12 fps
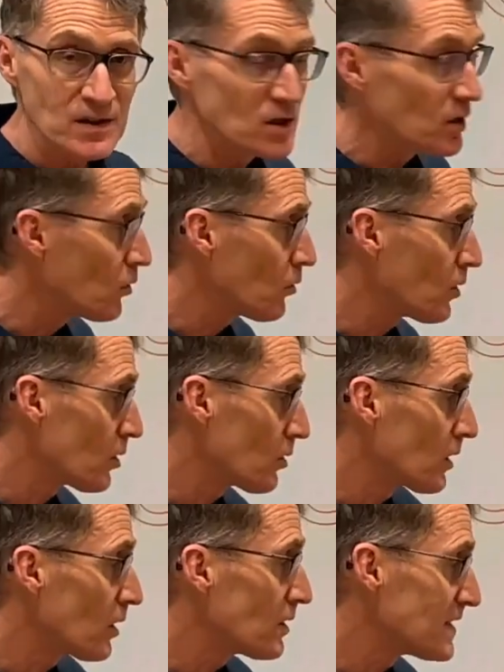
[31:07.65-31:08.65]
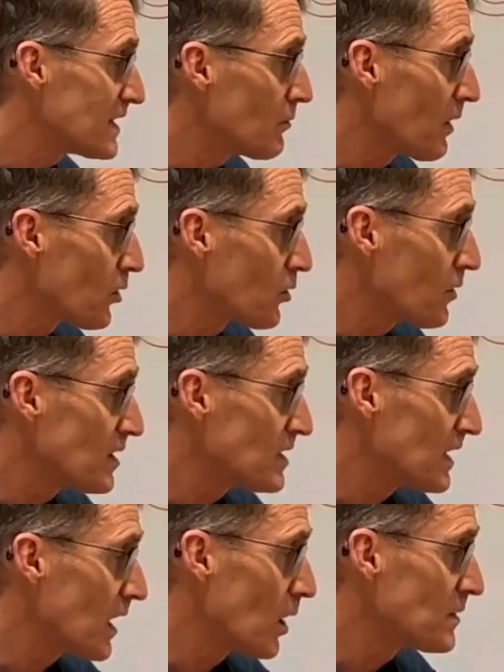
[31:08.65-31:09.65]
So we're going to see whether
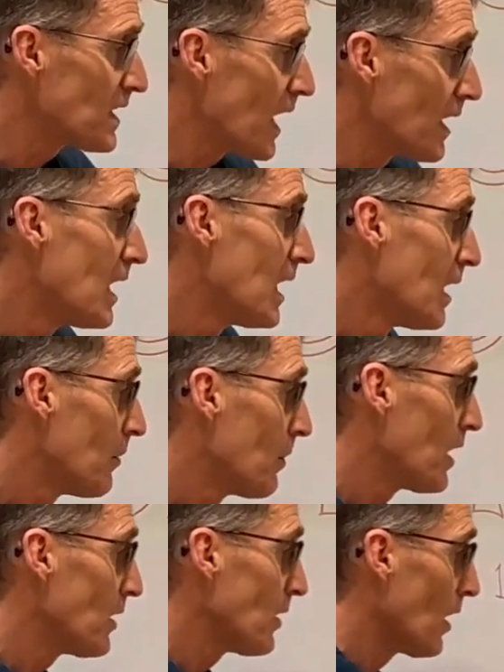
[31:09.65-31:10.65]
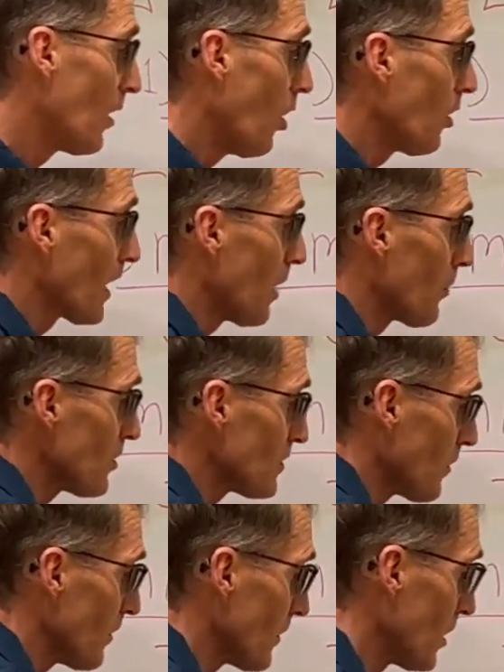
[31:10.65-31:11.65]
creatine helps that. But all comers,
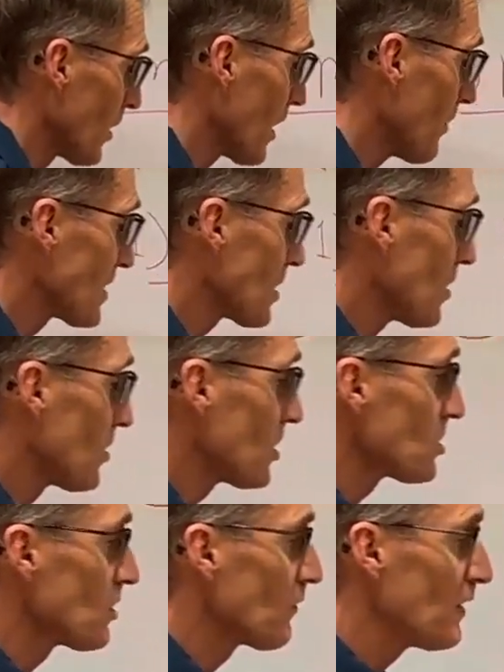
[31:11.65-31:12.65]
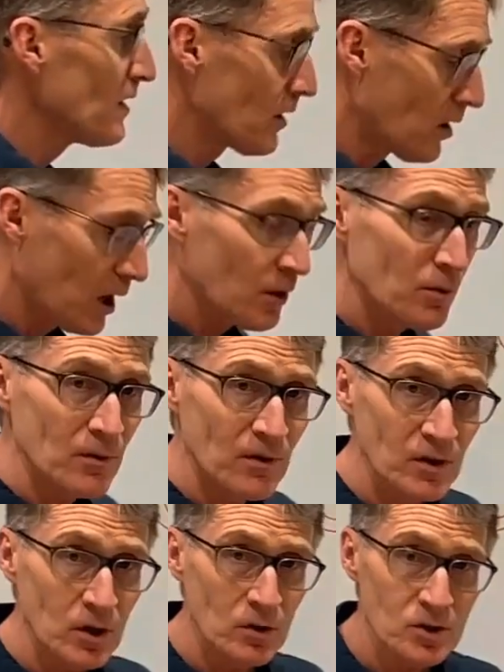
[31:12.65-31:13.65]
when we look at muscular dystrophy, the Cochrane
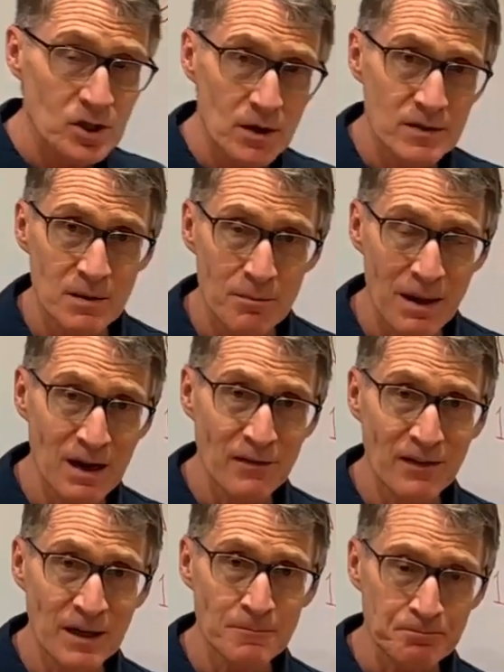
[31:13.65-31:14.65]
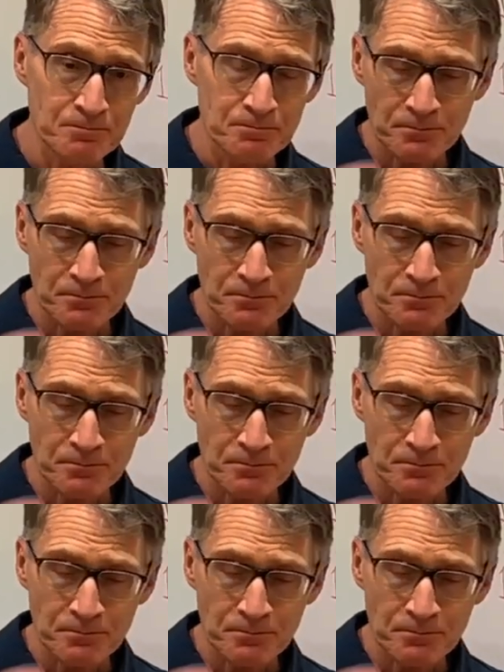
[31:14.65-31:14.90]
review showed some benefit.